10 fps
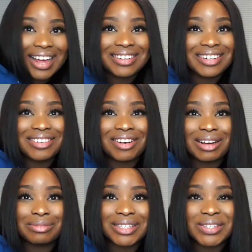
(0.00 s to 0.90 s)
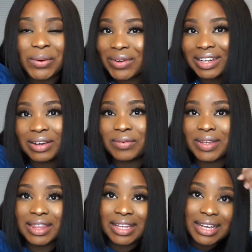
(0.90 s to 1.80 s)
I don't know, I'm so in love
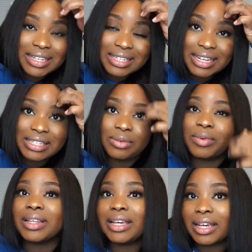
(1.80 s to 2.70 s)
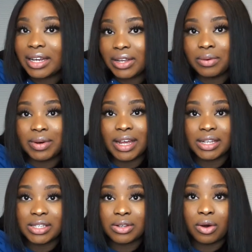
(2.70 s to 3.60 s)
with it. It's a really good
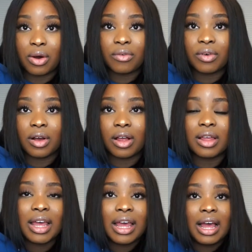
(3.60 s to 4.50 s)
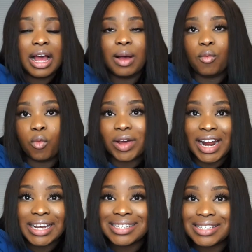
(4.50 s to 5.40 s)
unit. So overall, um, would
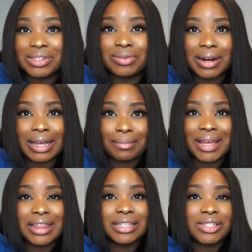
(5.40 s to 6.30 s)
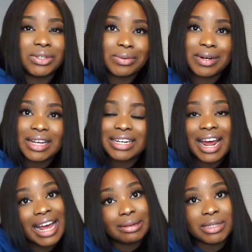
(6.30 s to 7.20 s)
I still recommend this unit?
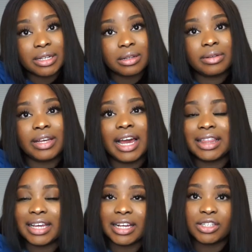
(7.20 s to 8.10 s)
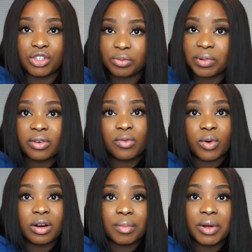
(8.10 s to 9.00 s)
Absolutely. I think it's super
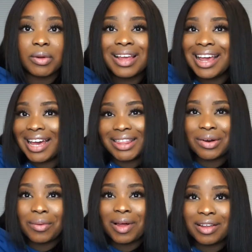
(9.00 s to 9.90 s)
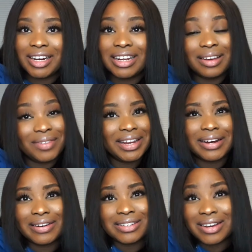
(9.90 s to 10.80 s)
affordable, and the quality of the
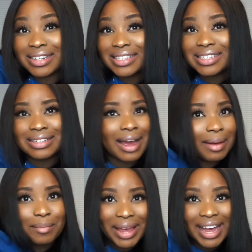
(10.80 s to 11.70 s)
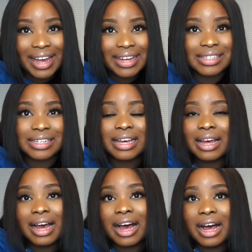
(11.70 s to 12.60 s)
hair is honestly not bad.
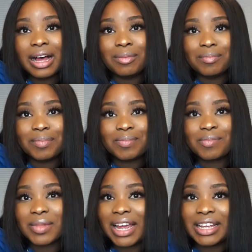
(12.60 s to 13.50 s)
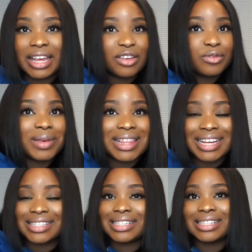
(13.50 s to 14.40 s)
Um, it gives me
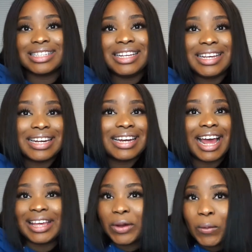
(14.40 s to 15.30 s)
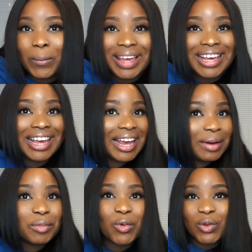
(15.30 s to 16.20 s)
that sleek Naomi
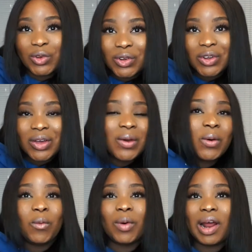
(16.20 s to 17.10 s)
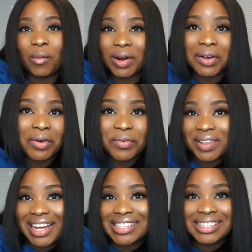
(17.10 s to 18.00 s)
Campbell look when I want to go for
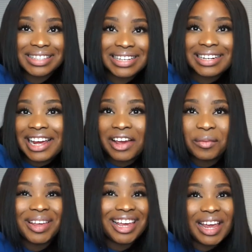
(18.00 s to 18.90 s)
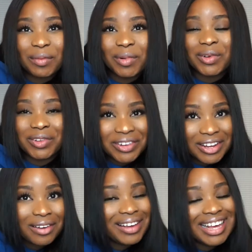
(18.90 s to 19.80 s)
that sleek Naomi Campbell
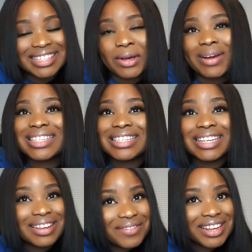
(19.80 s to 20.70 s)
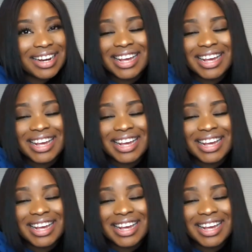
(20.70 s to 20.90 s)
look. Okay, so it's given.